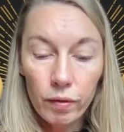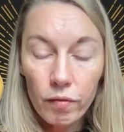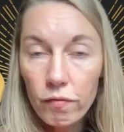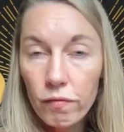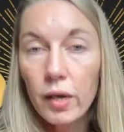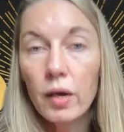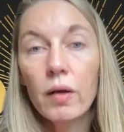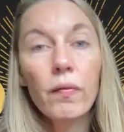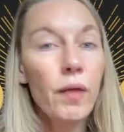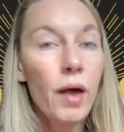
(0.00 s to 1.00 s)
The
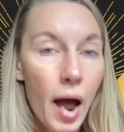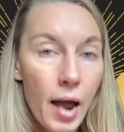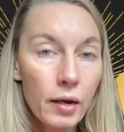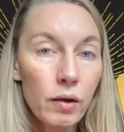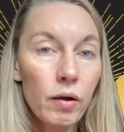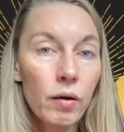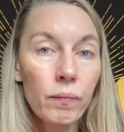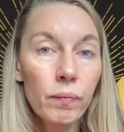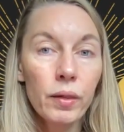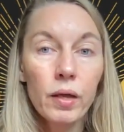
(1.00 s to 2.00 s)
fear, the anger,
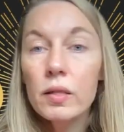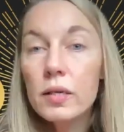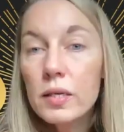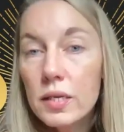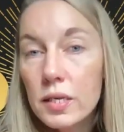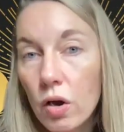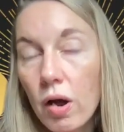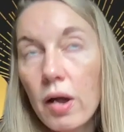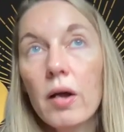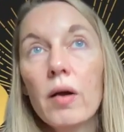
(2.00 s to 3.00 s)
the
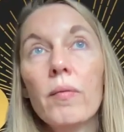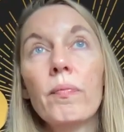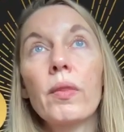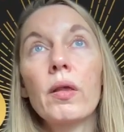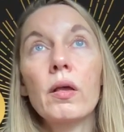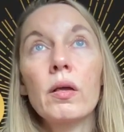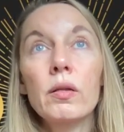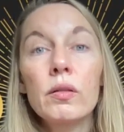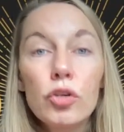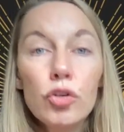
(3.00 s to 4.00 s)
desire,
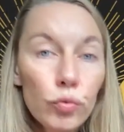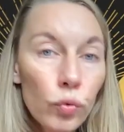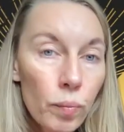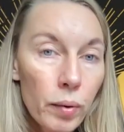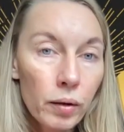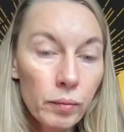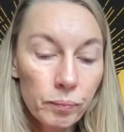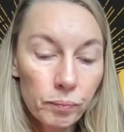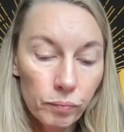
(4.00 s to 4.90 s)
the trauma,